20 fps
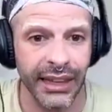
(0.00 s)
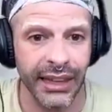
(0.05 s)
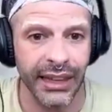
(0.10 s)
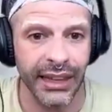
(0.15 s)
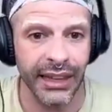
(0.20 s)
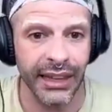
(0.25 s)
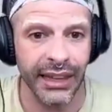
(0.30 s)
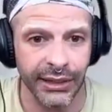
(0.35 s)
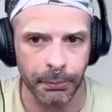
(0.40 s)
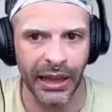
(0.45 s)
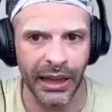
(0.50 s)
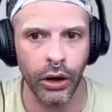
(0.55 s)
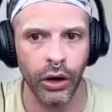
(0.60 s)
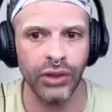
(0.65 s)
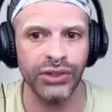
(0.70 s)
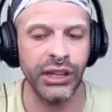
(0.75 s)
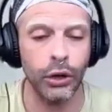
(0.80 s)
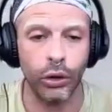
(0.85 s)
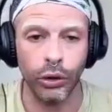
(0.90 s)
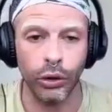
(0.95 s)
physics
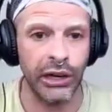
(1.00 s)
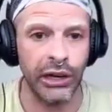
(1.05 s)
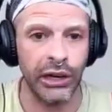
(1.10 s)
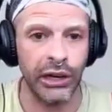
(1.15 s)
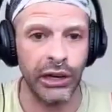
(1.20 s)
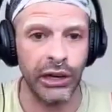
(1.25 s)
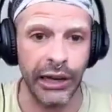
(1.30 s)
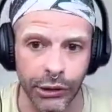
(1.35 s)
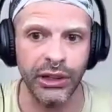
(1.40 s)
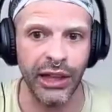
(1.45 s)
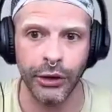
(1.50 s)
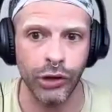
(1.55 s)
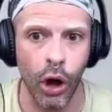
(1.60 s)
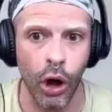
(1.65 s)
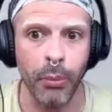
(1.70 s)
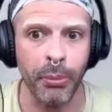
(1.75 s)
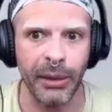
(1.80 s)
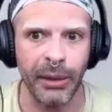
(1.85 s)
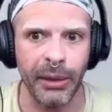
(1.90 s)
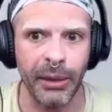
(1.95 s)
because it could lead to
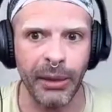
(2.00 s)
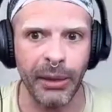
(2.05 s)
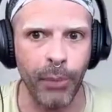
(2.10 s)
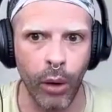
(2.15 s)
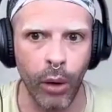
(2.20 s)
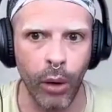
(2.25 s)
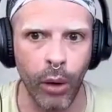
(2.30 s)
the atomic